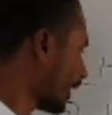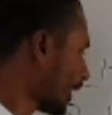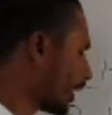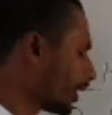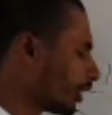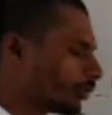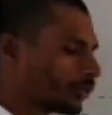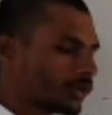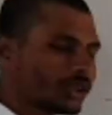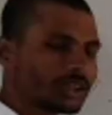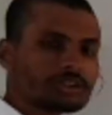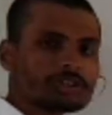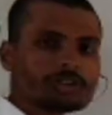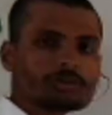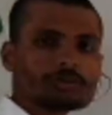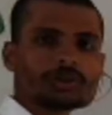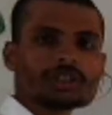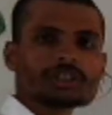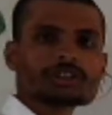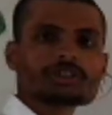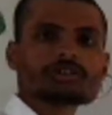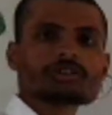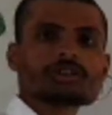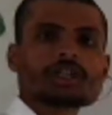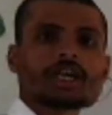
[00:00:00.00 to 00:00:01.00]
and 1
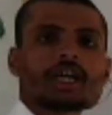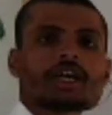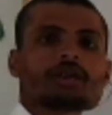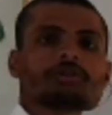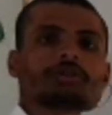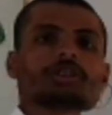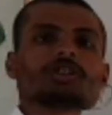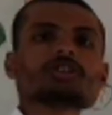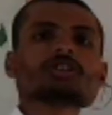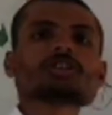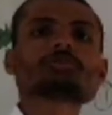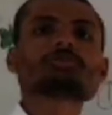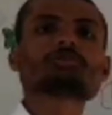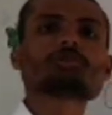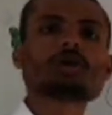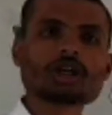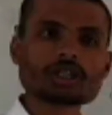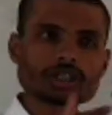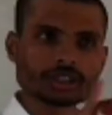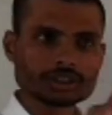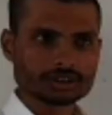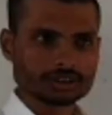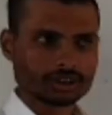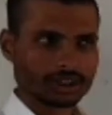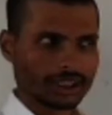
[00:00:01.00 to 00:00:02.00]
rupee you have in your
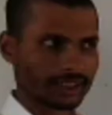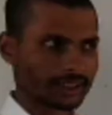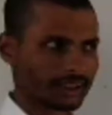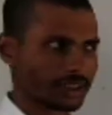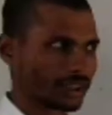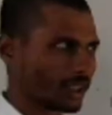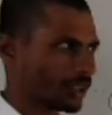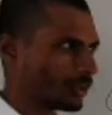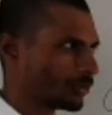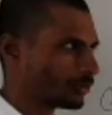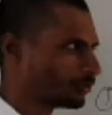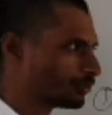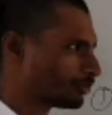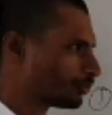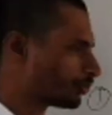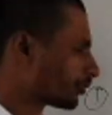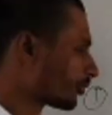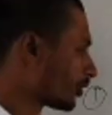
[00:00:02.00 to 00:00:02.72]
pocket right now.